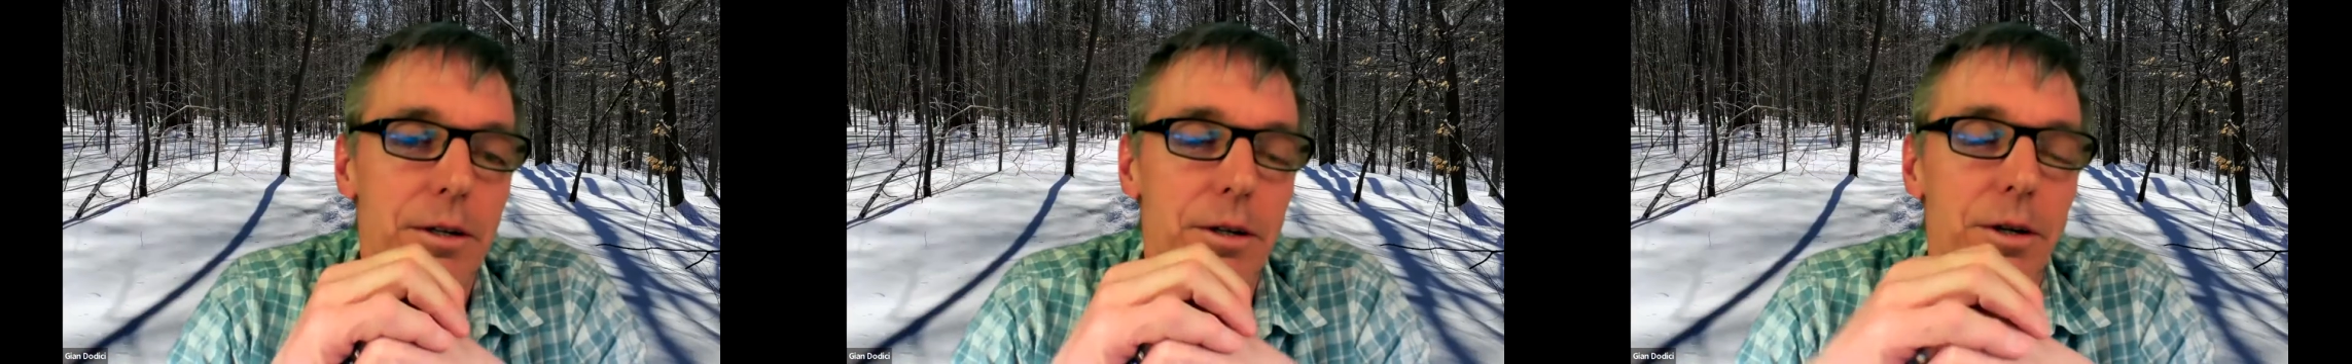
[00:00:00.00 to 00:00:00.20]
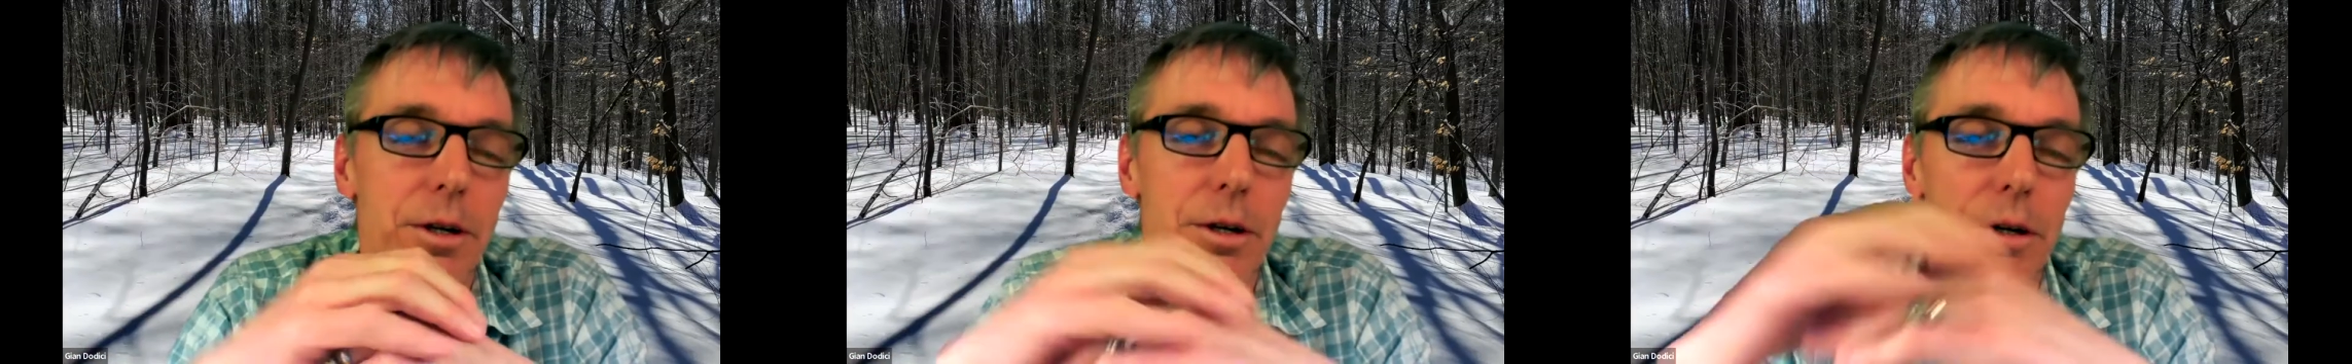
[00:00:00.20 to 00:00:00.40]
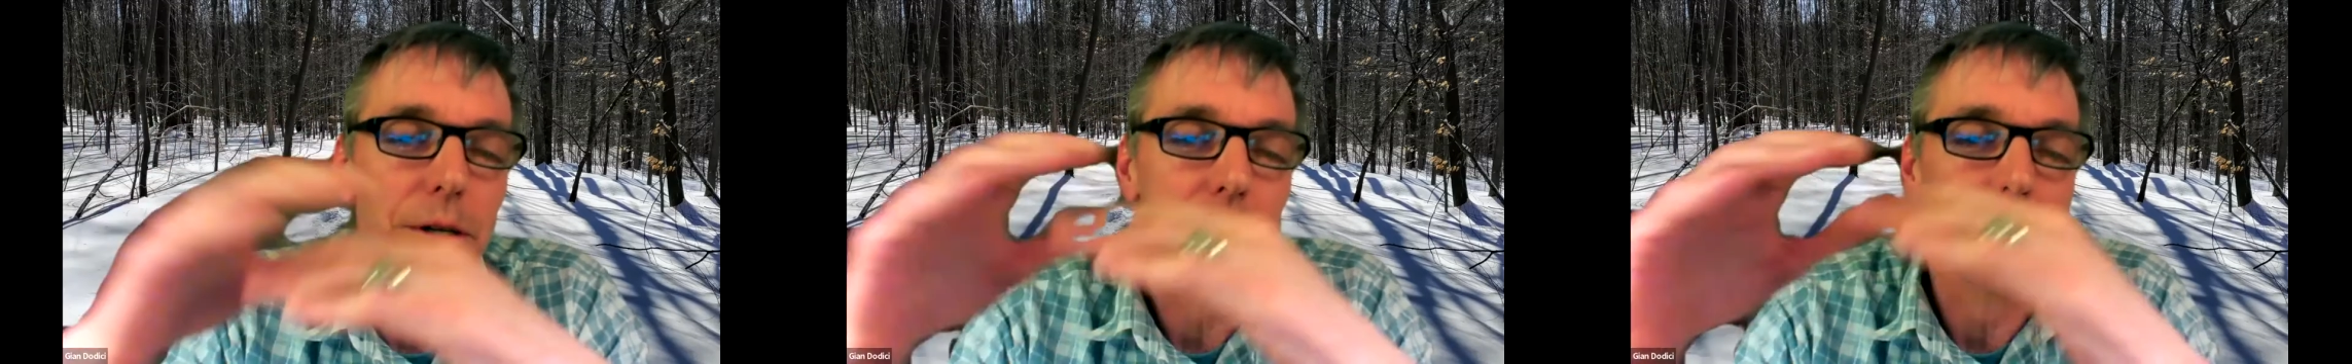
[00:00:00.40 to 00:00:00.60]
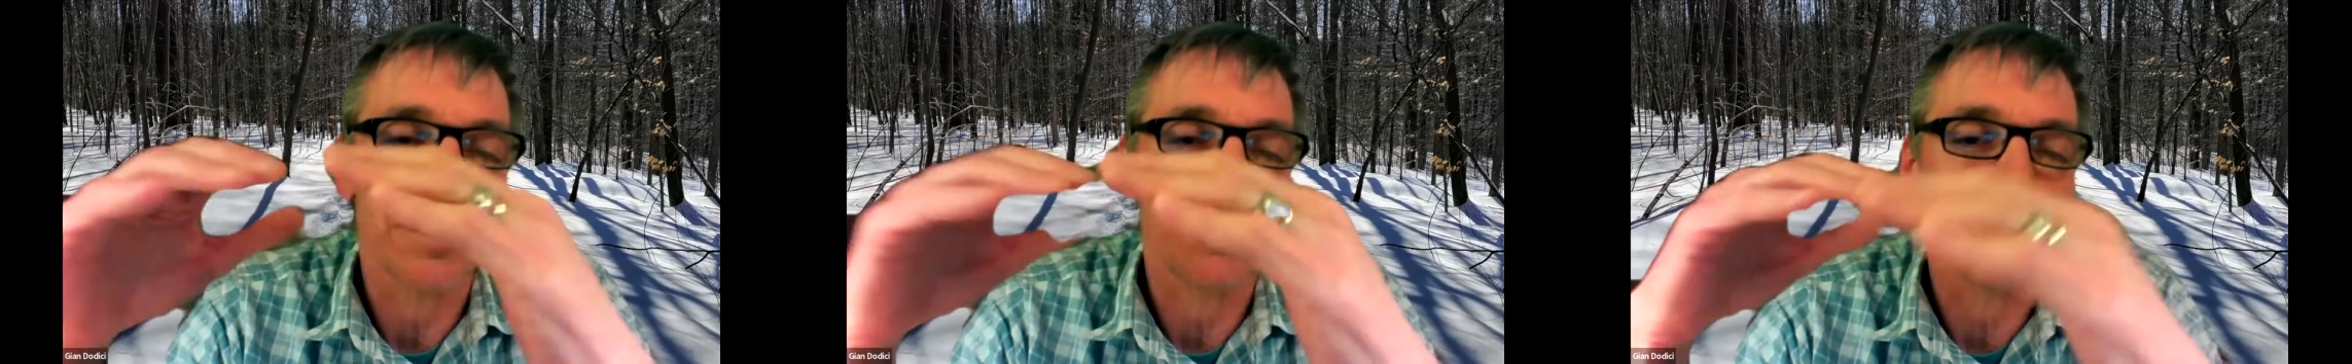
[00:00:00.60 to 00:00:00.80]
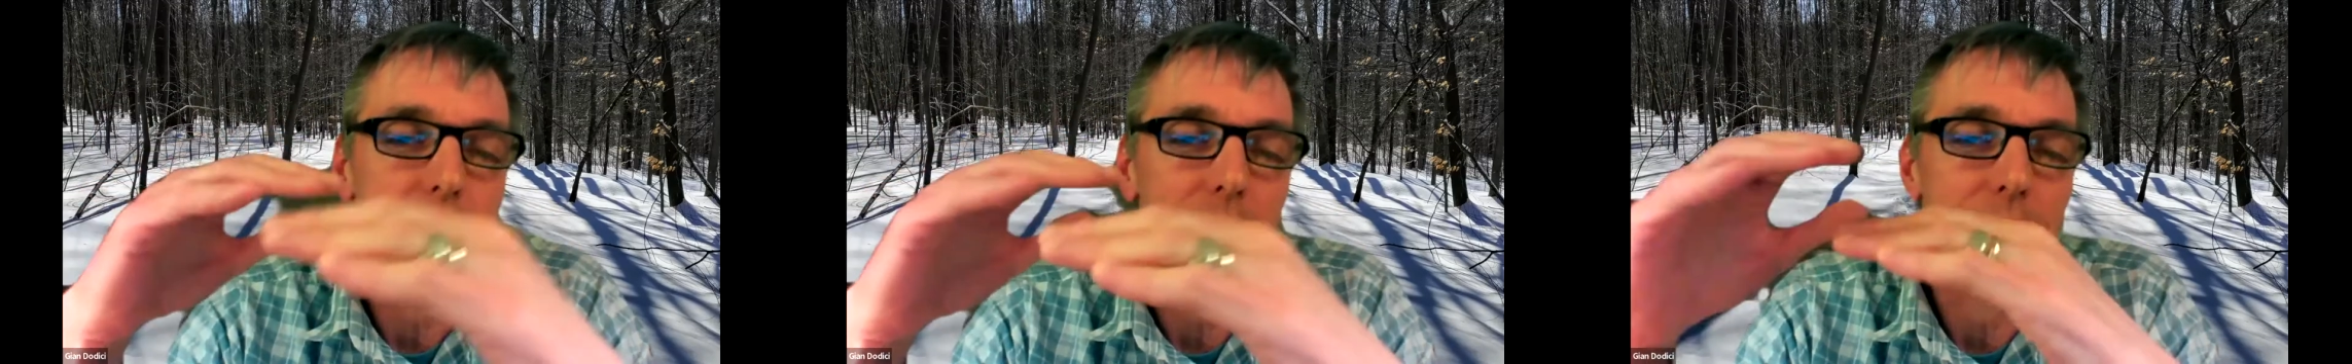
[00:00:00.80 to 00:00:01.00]
New York
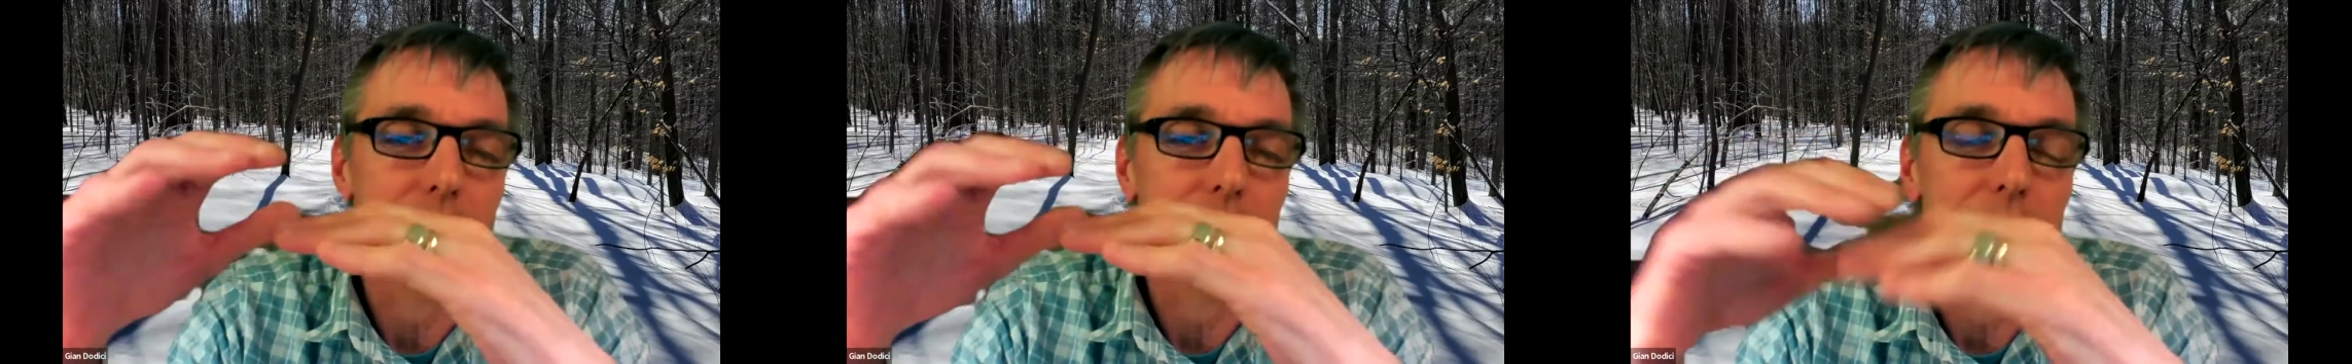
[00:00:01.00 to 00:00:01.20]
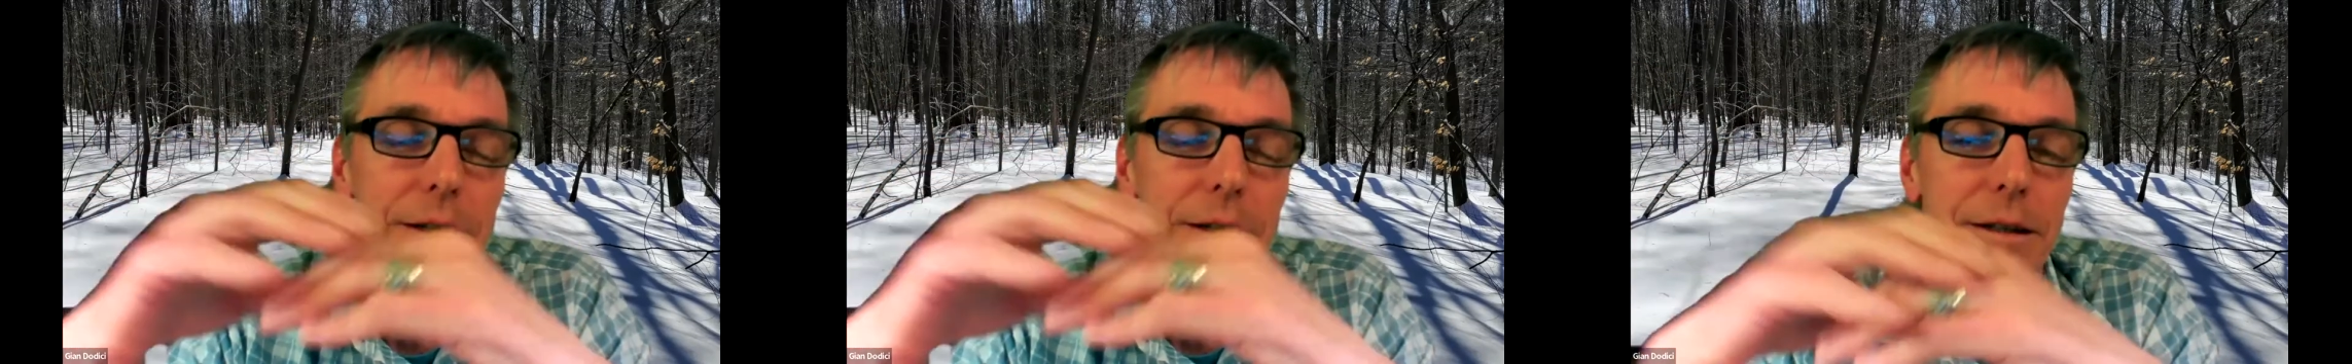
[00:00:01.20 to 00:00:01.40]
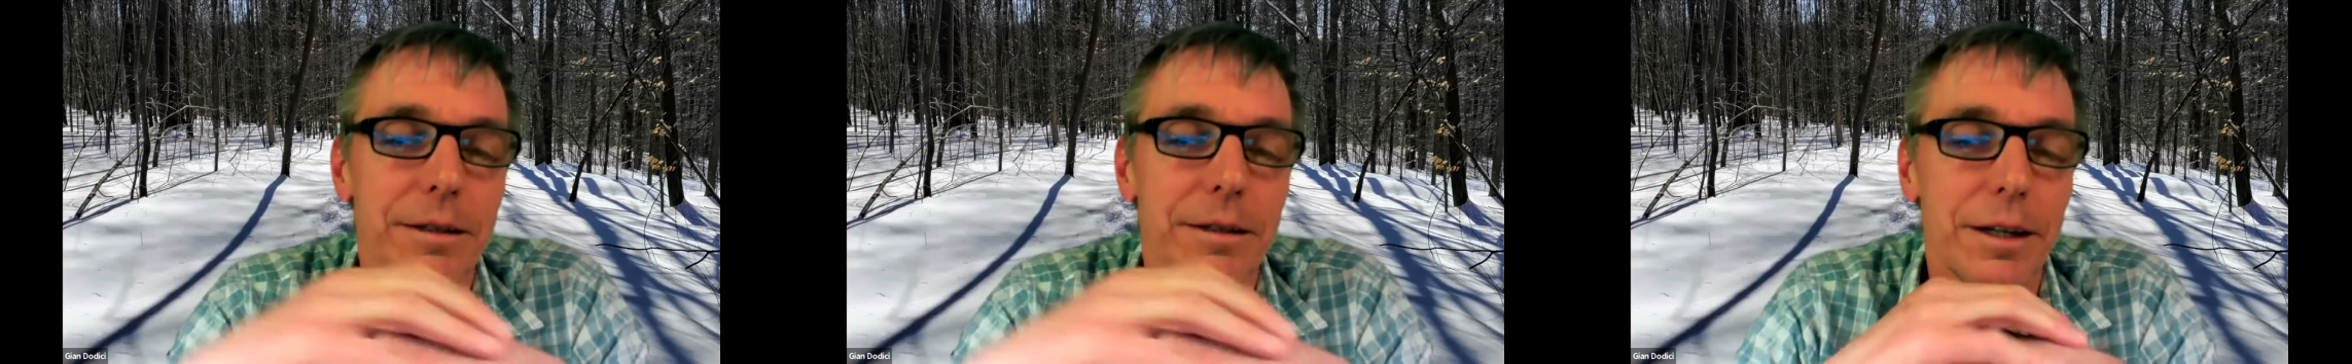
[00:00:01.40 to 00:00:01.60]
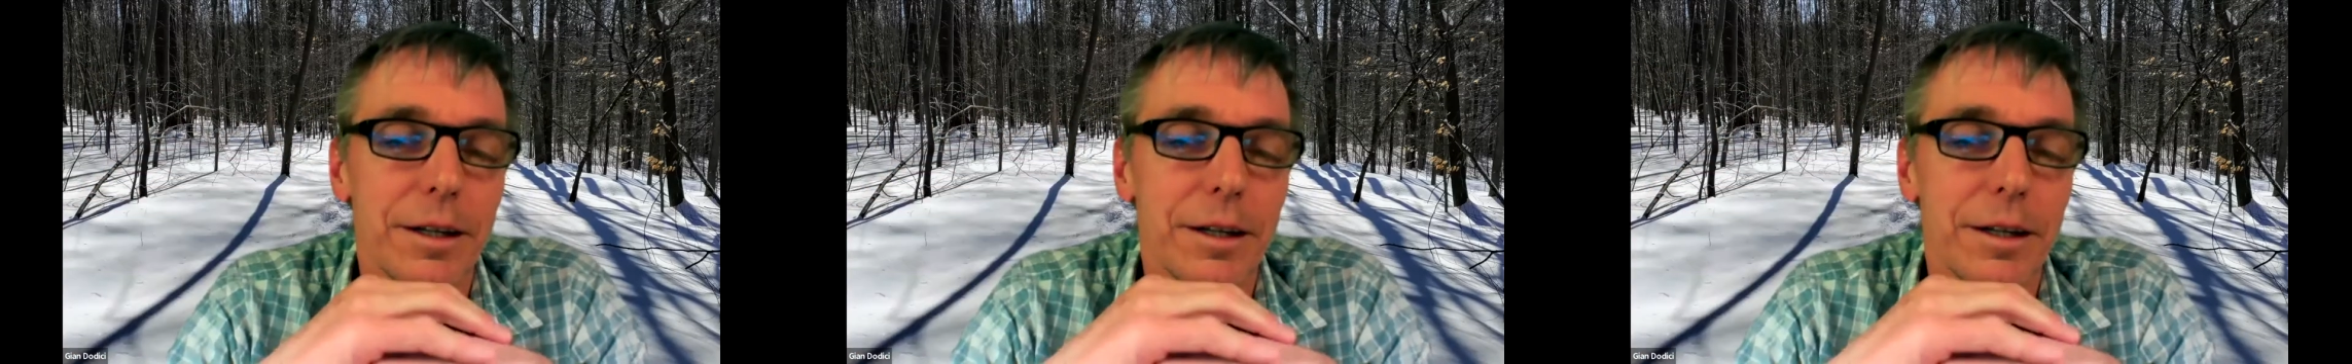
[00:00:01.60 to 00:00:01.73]
is sort of on the